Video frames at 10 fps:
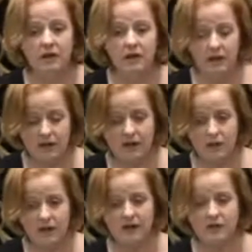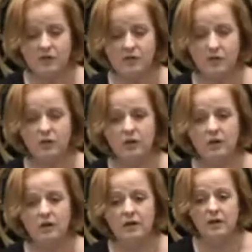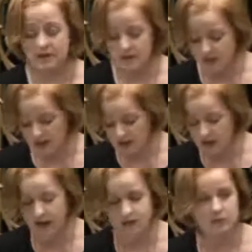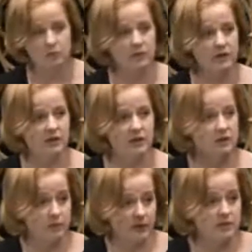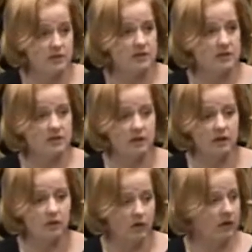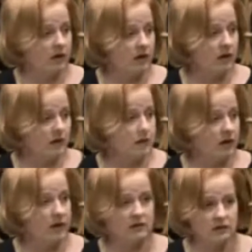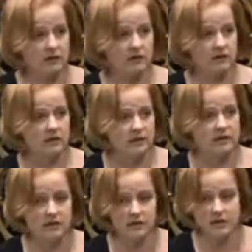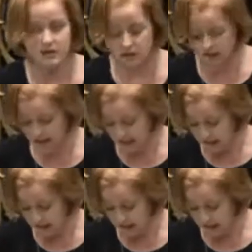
I think the way it is done is that somebody applies, you know, at birth, and then that's it.